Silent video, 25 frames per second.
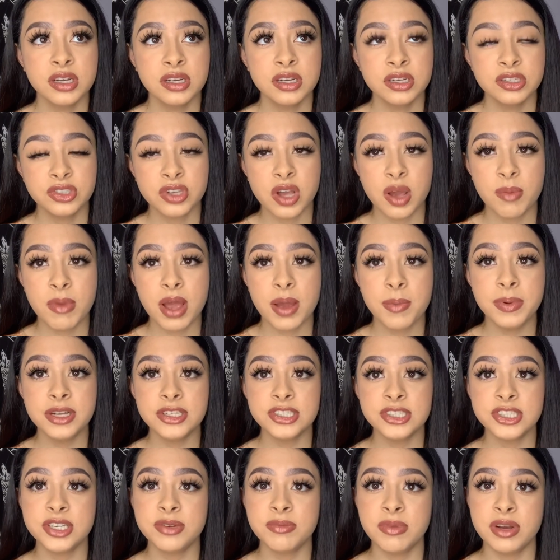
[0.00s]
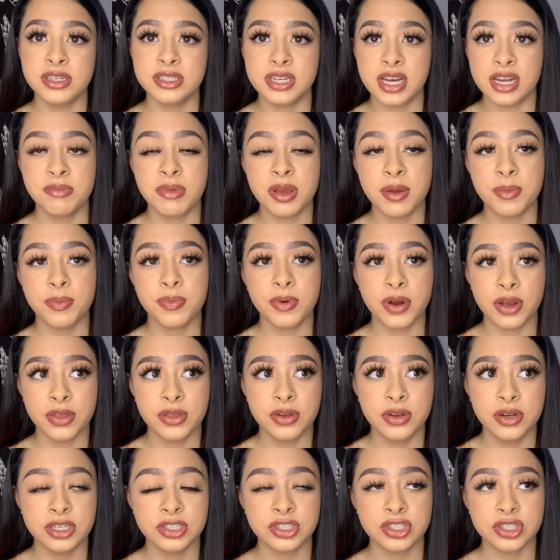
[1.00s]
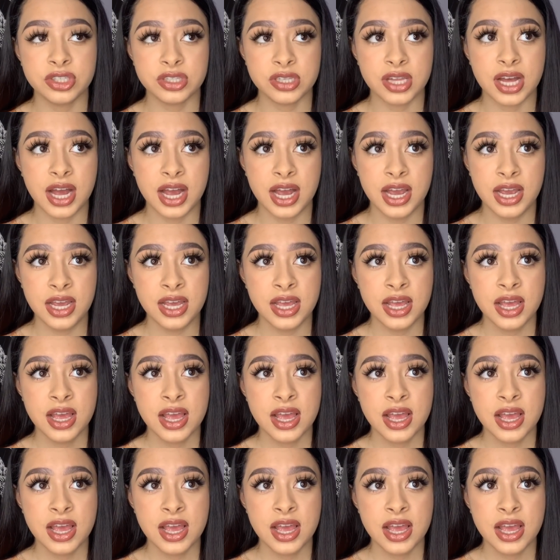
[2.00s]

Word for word: So I might be seeing my dad and my brother in July.